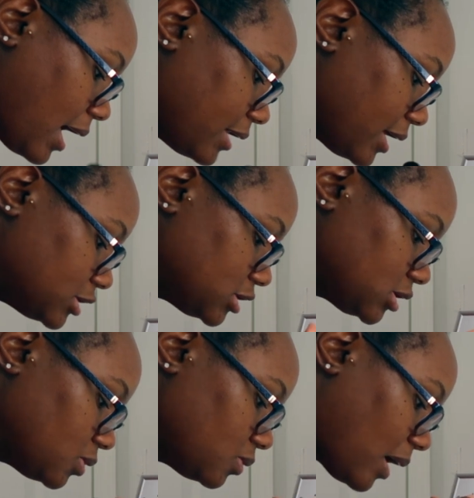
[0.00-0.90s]
and then
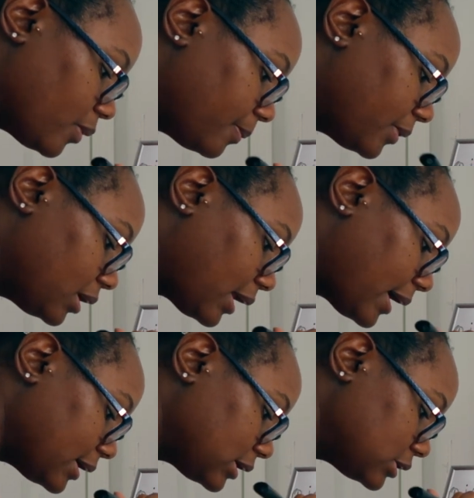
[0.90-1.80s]
2, I will put
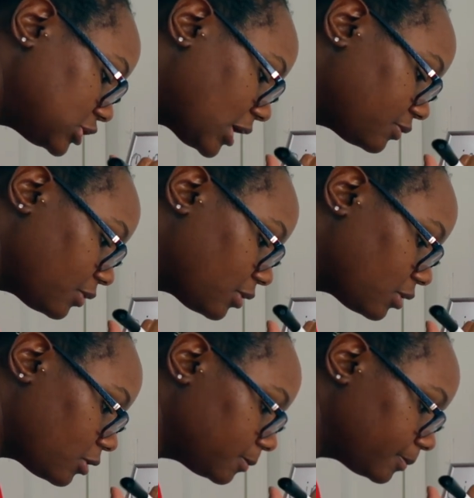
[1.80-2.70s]
like
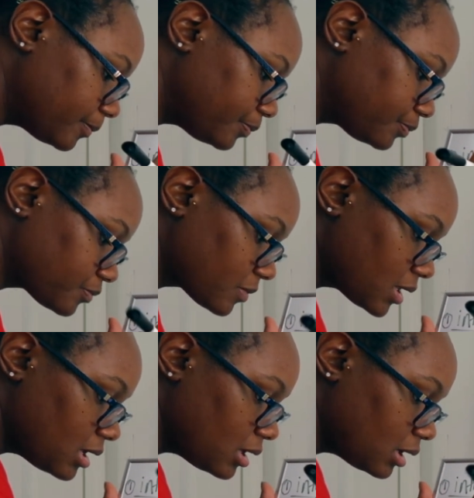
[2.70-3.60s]
general
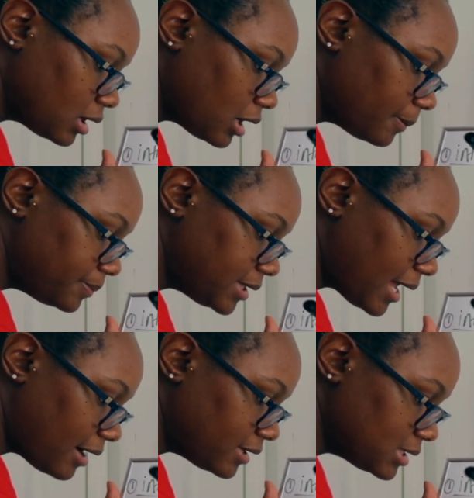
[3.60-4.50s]

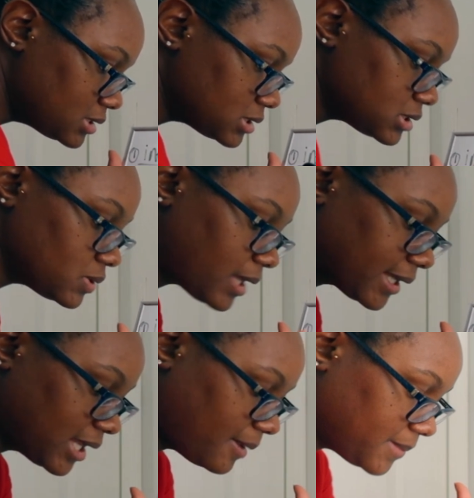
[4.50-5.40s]
appearance to
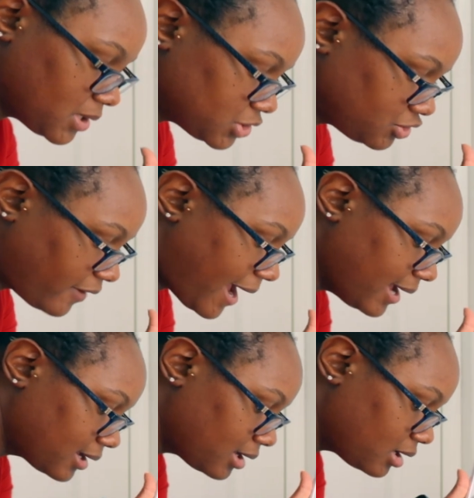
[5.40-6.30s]
like keep me on
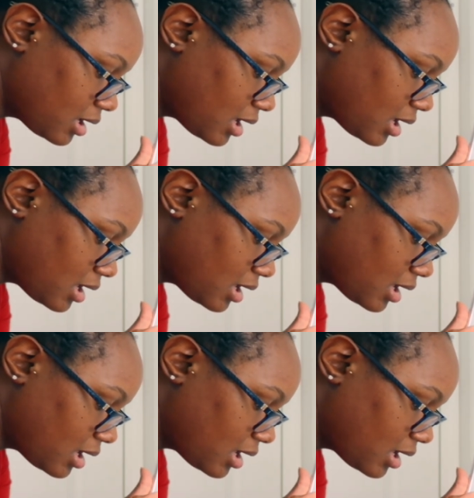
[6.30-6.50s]
track